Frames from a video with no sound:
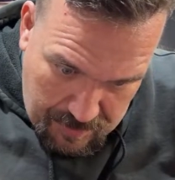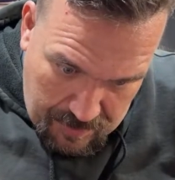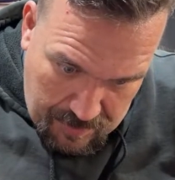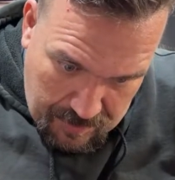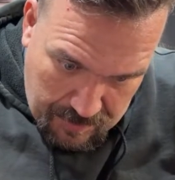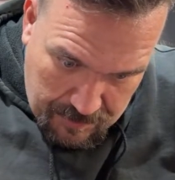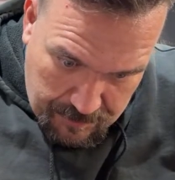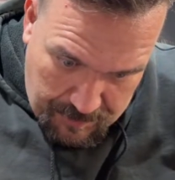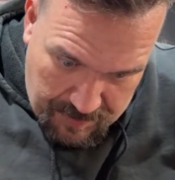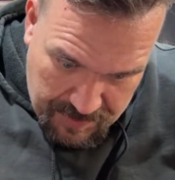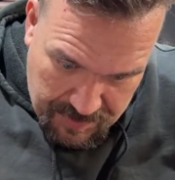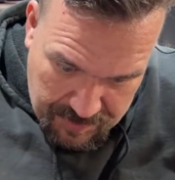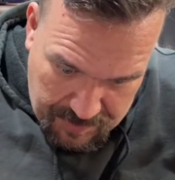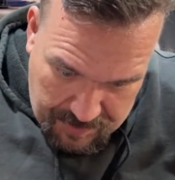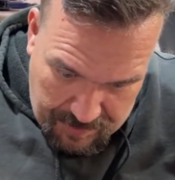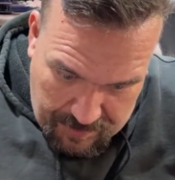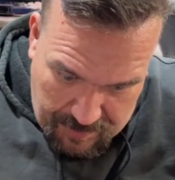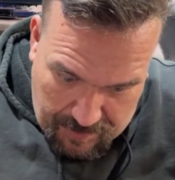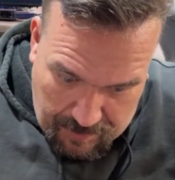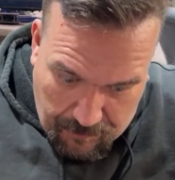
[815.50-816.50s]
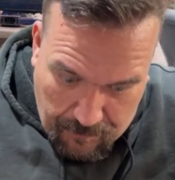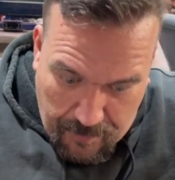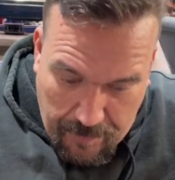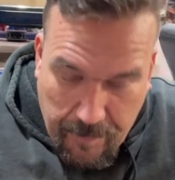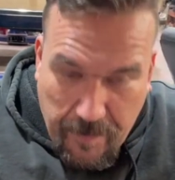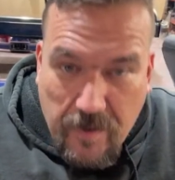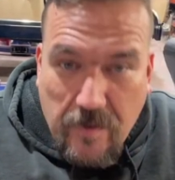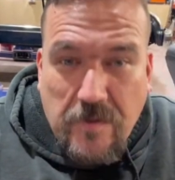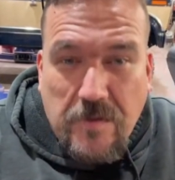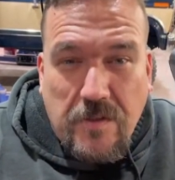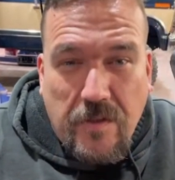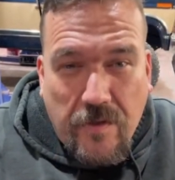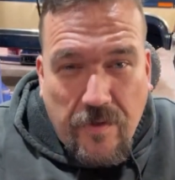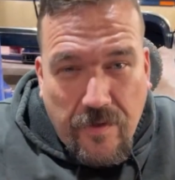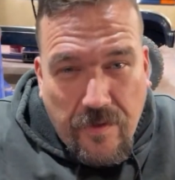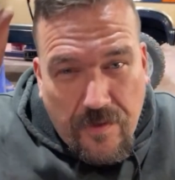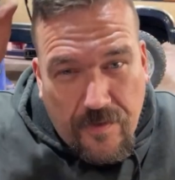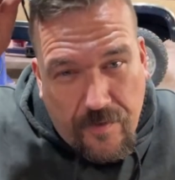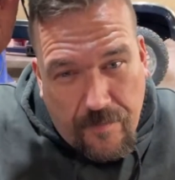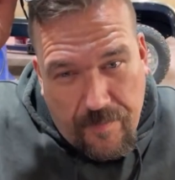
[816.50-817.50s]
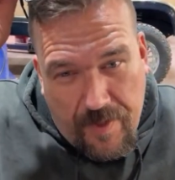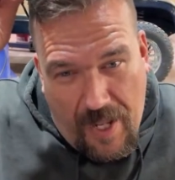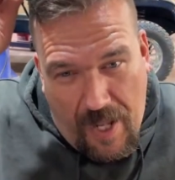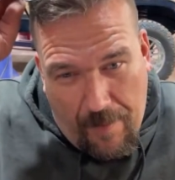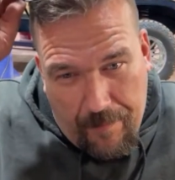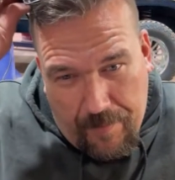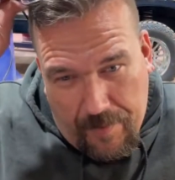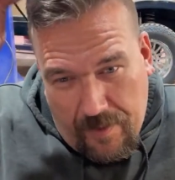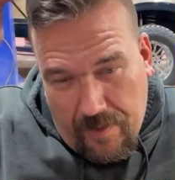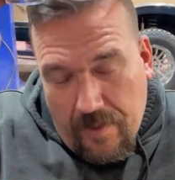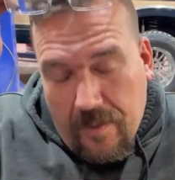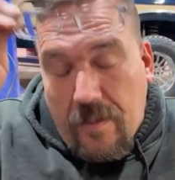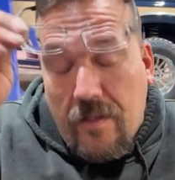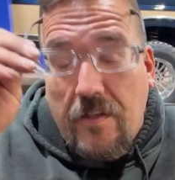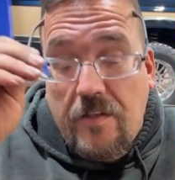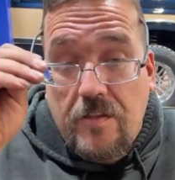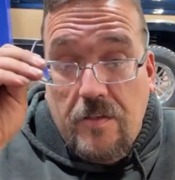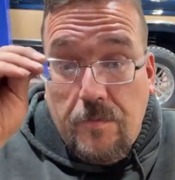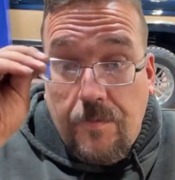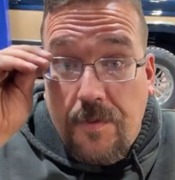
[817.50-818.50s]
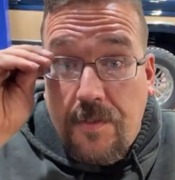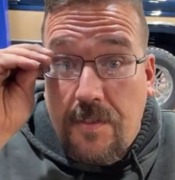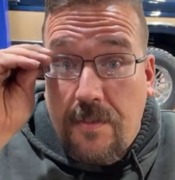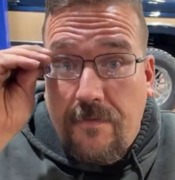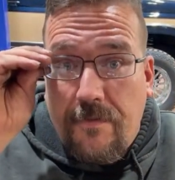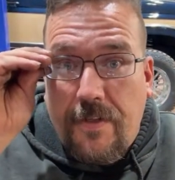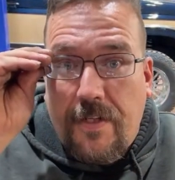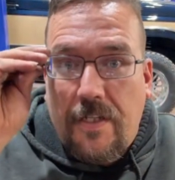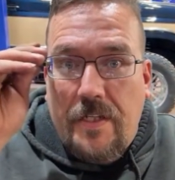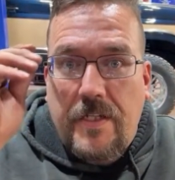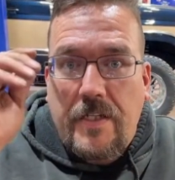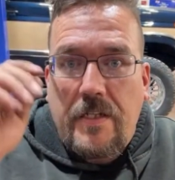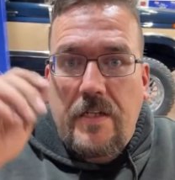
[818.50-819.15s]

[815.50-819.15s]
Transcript: especially rebuilt starters from Napa specifically.